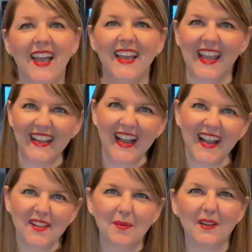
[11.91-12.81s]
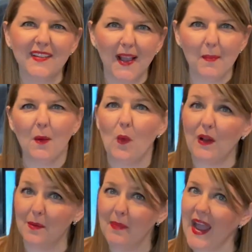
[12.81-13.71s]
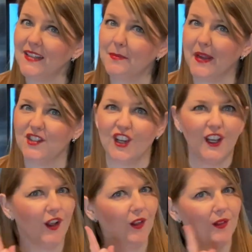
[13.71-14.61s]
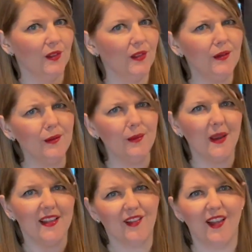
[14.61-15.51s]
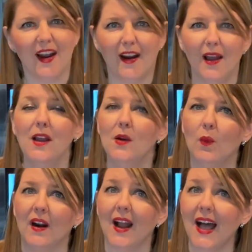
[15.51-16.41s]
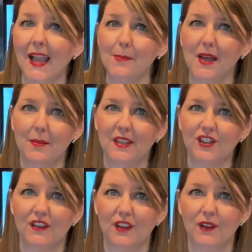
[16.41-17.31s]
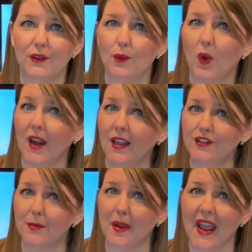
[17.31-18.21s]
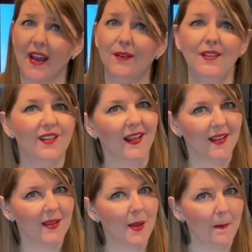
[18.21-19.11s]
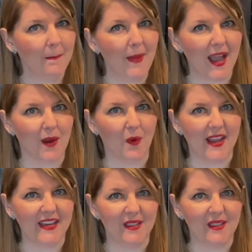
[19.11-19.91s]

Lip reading: Hey guys, what's up? Welcome back to my channel, Lose Weight Sarah, where I'm on a mission to lose 100 pounds my way.